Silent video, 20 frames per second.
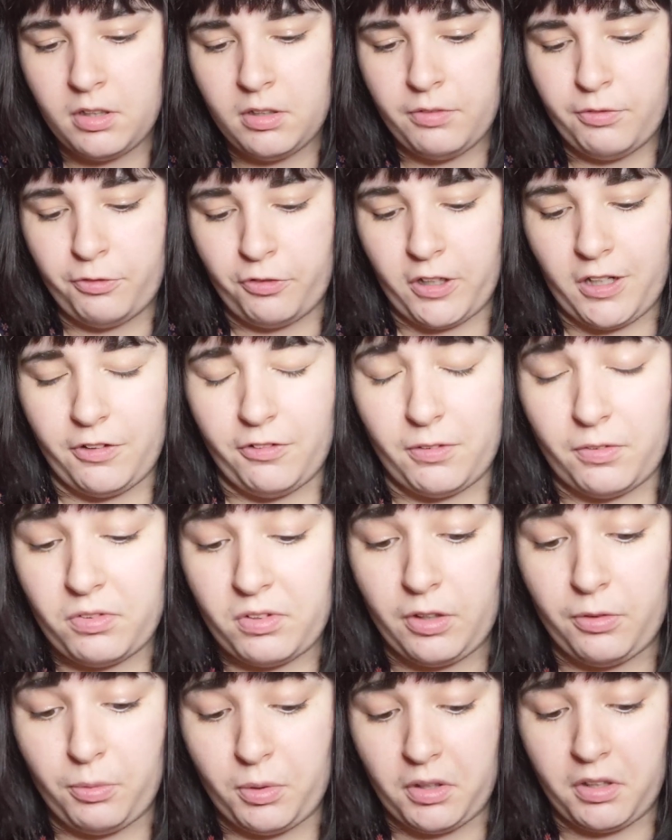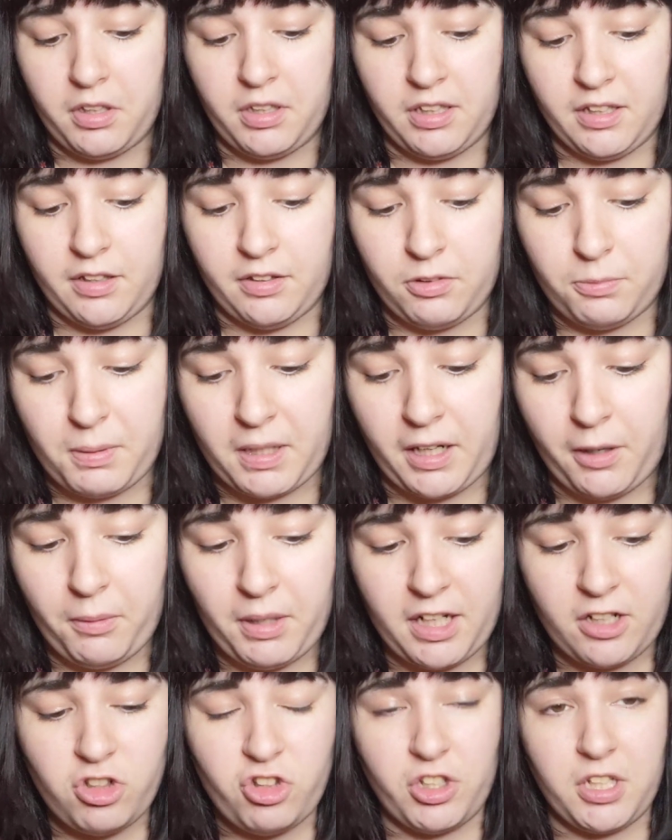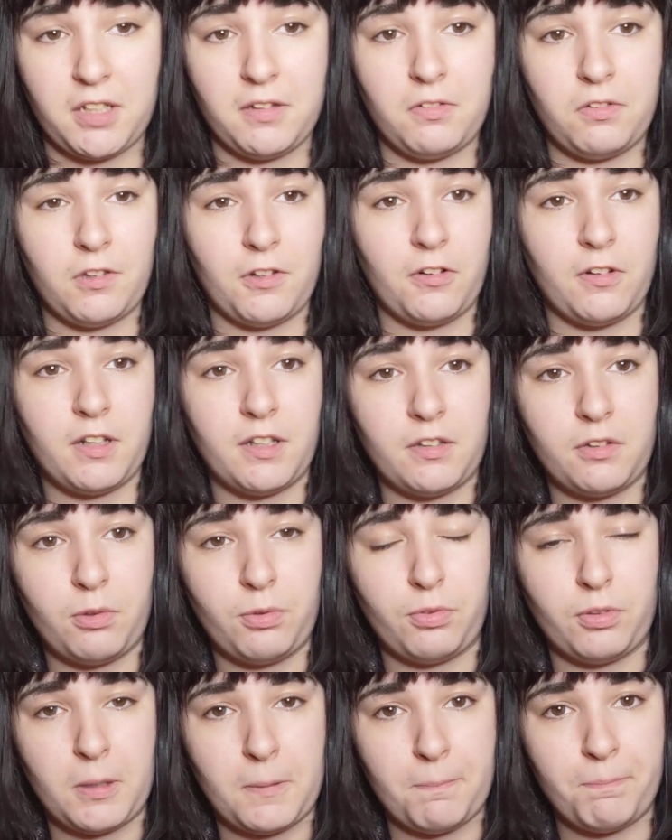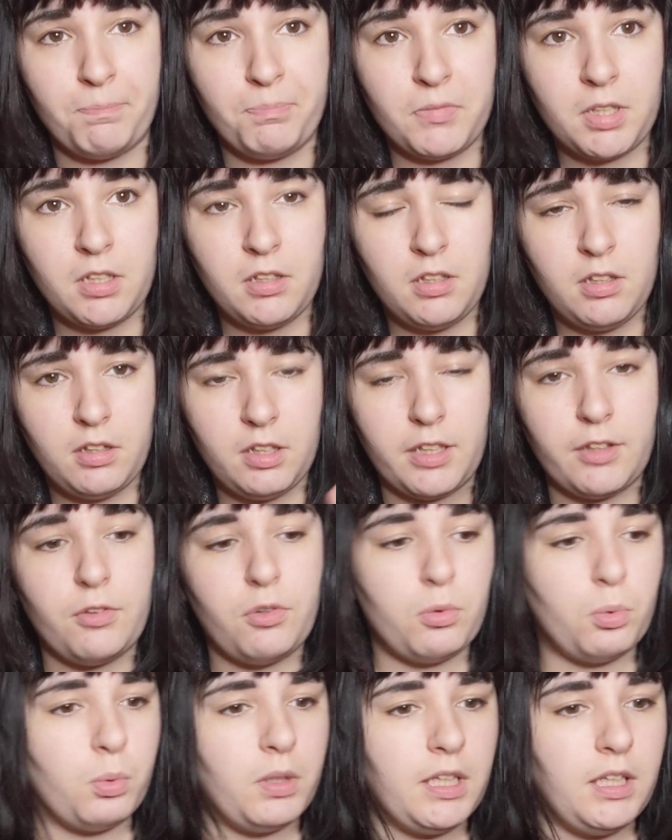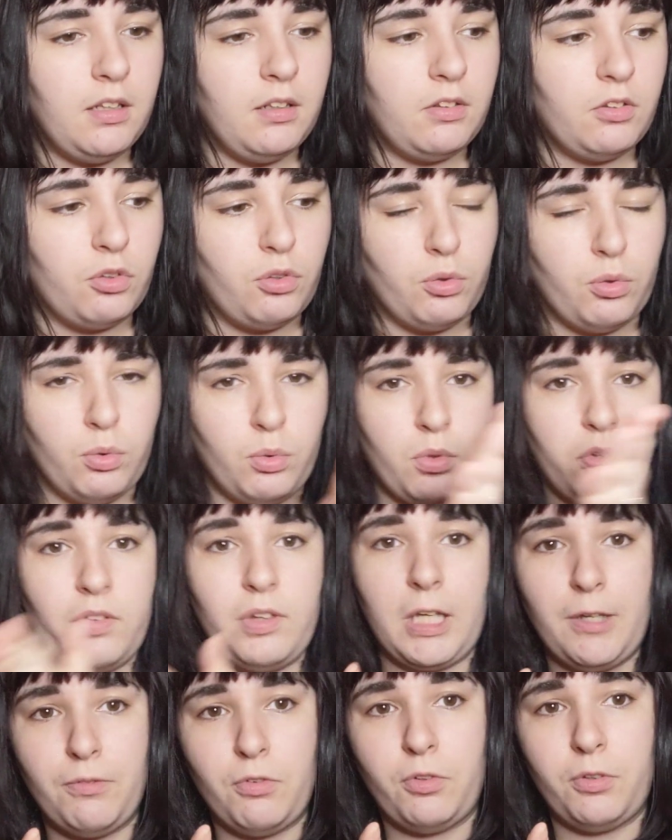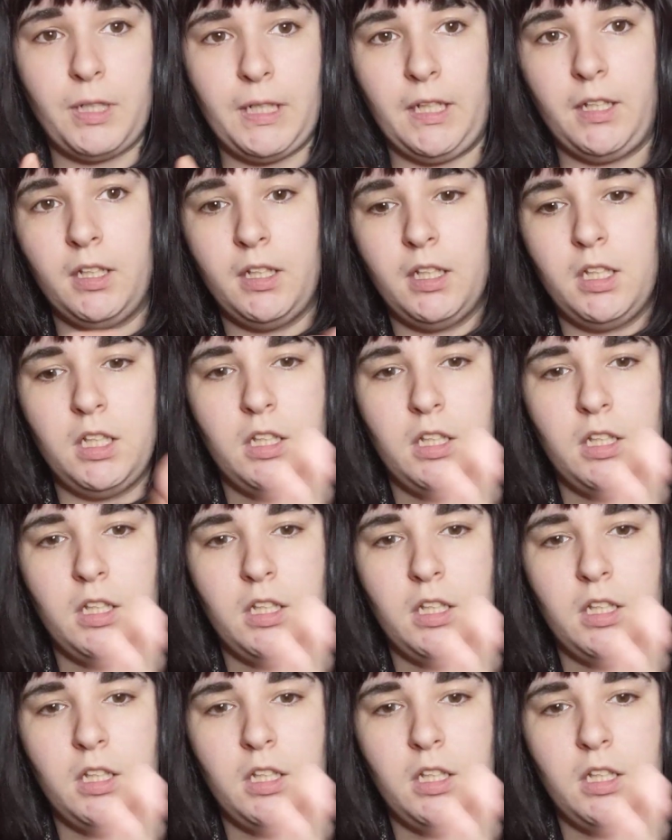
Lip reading: fragrance than it really is, but I would actually consider this from like sweet to savory,